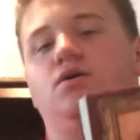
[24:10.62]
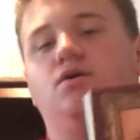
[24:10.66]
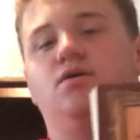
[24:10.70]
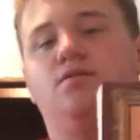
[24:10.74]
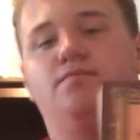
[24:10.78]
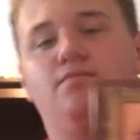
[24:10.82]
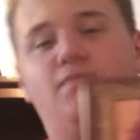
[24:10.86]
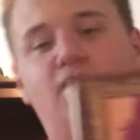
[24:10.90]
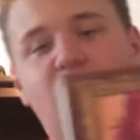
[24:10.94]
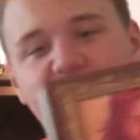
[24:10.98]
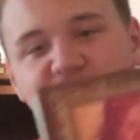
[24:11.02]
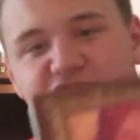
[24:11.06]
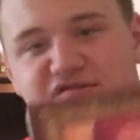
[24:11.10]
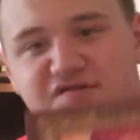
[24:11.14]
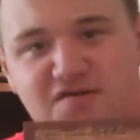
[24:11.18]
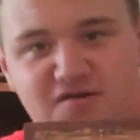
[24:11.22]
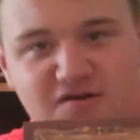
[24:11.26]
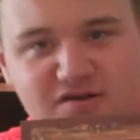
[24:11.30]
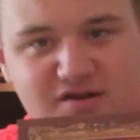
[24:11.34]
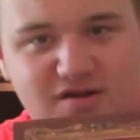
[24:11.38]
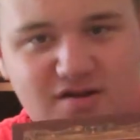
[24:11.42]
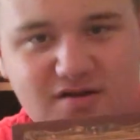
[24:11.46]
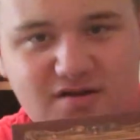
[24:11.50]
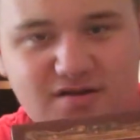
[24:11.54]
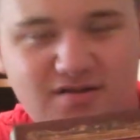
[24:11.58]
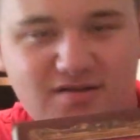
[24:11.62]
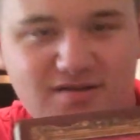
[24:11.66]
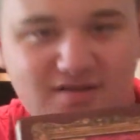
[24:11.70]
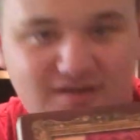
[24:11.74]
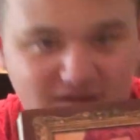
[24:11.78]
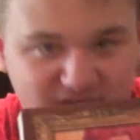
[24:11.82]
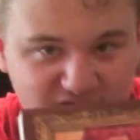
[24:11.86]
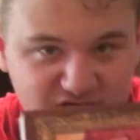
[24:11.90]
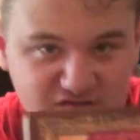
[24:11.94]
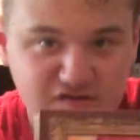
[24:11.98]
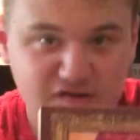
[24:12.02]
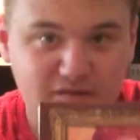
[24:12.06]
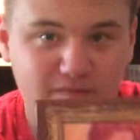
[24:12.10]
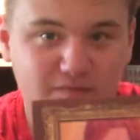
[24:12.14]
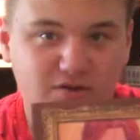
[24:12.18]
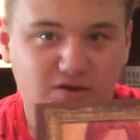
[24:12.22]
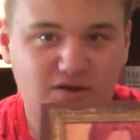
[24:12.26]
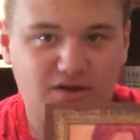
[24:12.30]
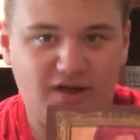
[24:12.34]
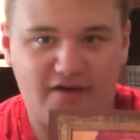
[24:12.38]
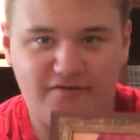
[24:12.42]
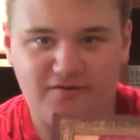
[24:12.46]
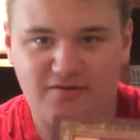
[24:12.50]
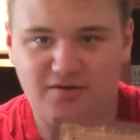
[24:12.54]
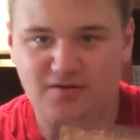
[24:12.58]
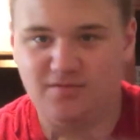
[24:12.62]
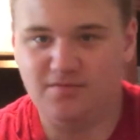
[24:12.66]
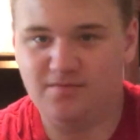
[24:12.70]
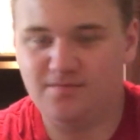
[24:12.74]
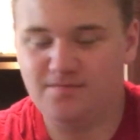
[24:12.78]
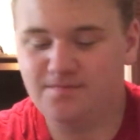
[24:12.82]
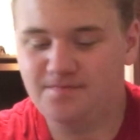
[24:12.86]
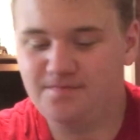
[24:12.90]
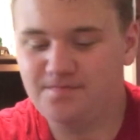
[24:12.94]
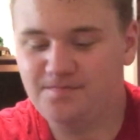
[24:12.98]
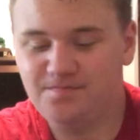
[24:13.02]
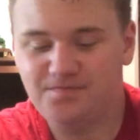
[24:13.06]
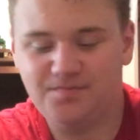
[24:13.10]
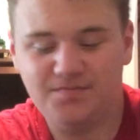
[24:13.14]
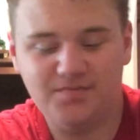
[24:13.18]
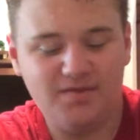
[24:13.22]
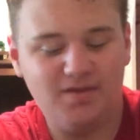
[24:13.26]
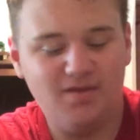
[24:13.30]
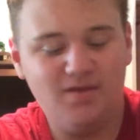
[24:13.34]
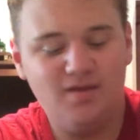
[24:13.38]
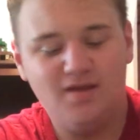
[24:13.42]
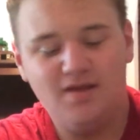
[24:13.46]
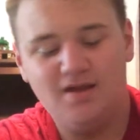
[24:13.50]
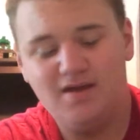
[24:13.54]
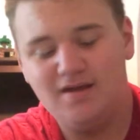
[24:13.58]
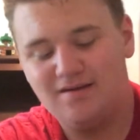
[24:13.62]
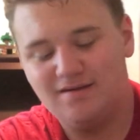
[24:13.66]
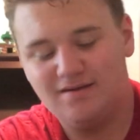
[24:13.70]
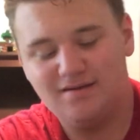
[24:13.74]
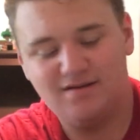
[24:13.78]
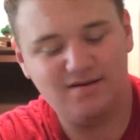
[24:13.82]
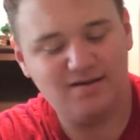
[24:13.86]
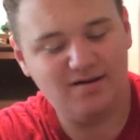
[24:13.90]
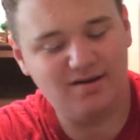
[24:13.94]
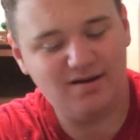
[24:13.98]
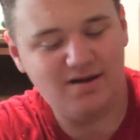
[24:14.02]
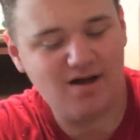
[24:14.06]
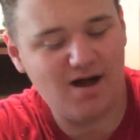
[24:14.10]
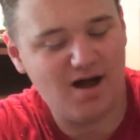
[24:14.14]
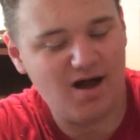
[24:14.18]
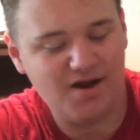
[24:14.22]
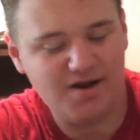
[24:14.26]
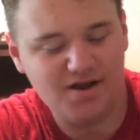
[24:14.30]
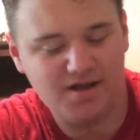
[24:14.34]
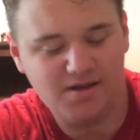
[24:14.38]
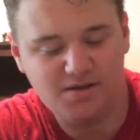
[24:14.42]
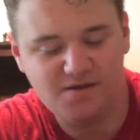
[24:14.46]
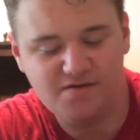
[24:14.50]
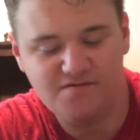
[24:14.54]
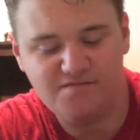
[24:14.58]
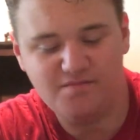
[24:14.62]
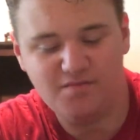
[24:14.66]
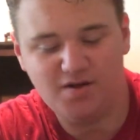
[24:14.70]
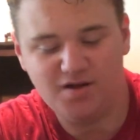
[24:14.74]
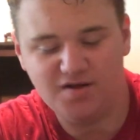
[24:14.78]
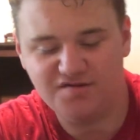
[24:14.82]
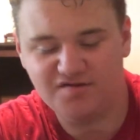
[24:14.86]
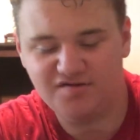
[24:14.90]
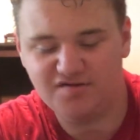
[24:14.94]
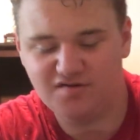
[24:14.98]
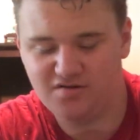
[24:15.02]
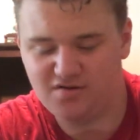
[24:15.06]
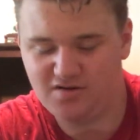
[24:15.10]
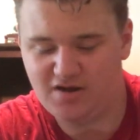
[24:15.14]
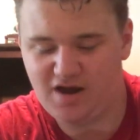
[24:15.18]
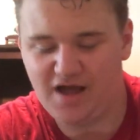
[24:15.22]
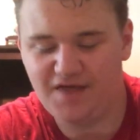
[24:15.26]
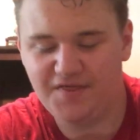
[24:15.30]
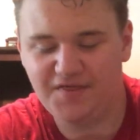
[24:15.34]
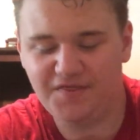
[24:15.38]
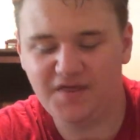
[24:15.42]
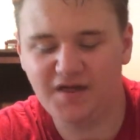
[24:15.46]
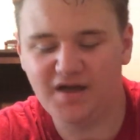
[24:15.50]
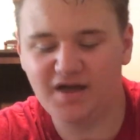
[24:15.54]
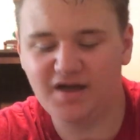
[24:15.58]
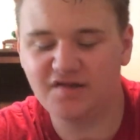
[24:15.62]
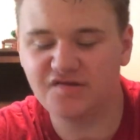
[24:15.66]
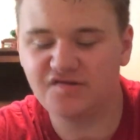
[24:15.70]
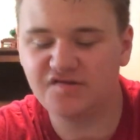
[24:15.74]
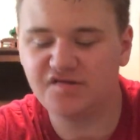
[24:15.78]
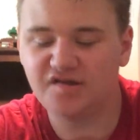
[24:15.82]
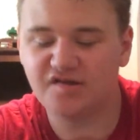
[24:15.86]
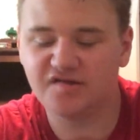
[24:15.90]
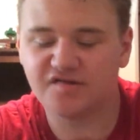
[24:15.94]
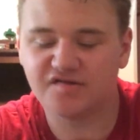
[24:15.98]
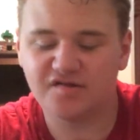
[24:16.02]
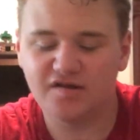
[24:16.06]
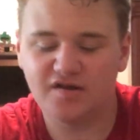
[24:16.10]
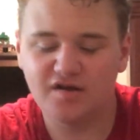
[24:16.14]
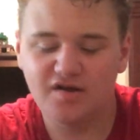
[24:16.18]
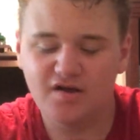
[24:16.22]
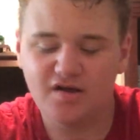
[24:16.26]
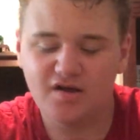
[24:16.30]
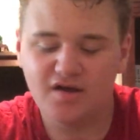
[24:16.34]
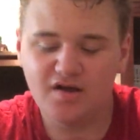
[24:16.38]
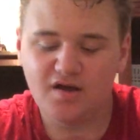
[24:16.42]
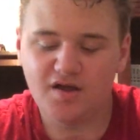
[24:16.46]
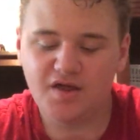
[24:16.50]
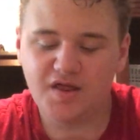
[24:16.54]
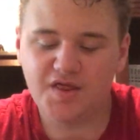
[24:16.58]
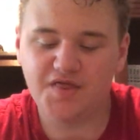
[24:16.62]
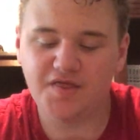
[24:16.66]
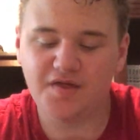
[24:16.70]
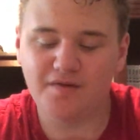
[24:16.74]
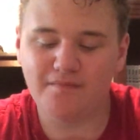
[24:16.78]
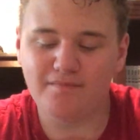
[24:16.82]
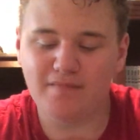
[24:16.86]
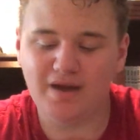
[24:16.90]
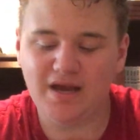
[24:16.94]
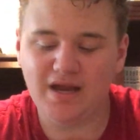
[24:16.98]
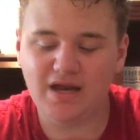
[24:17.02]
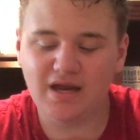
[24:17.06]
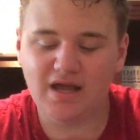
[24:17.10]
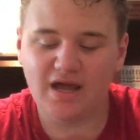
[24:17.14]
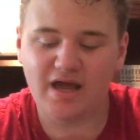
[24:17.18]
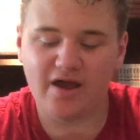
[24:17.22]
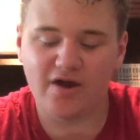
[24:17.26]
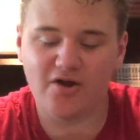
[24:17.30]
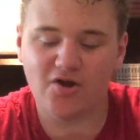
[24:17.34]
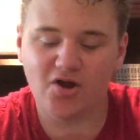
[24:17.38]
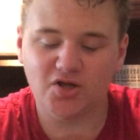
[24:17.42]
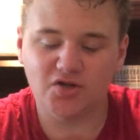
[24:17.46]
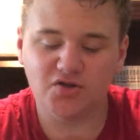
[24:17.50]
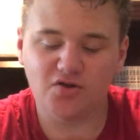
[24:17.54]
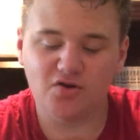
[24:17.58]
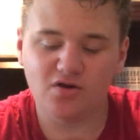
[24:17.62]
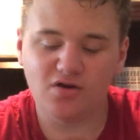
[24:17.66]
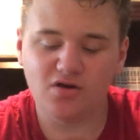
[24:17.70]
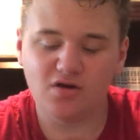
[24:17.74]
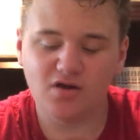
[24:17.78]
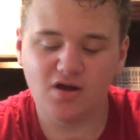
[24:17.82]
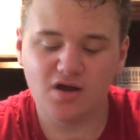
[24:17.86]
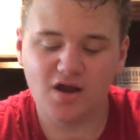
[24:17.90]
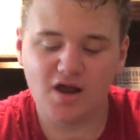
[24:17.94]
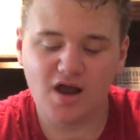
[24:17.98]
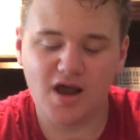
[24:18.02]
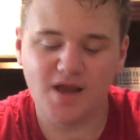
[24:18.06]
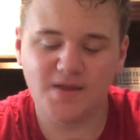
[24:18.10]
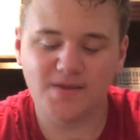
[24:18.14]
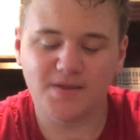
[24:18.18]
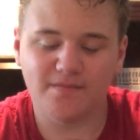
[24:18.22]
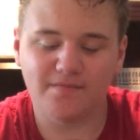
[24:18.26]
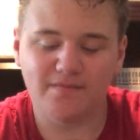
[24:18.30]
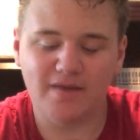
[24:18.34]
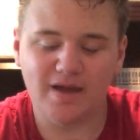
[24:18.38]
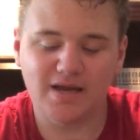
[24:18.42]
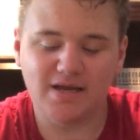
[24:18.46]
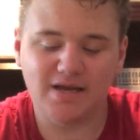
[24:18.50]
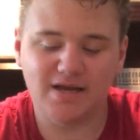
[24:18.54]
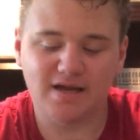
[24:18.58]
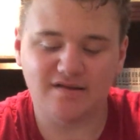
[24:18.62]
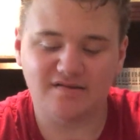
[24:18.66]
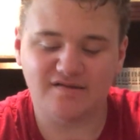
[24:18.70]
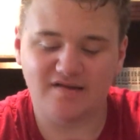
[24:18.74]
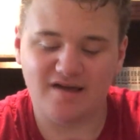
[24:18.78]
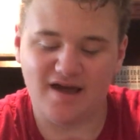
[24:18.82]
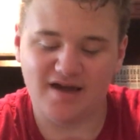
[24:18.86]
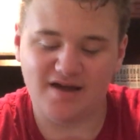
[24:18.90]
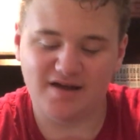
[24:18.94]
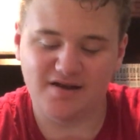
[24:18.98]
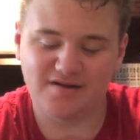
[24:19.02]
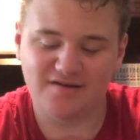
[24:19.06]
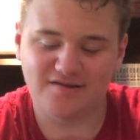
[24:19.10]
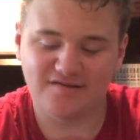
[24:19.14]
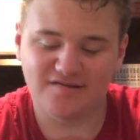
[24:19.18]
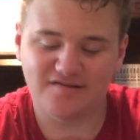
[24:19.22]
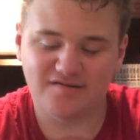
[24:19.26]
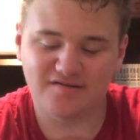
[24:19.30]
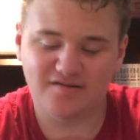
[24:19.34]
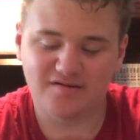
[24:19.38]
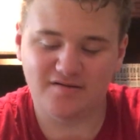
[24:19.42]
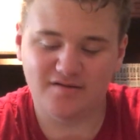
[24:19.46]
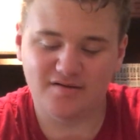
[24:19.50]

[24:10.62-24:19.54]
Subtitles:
Monster is number 11. God, I love Monster. I think it's just the main character and the main antagonist.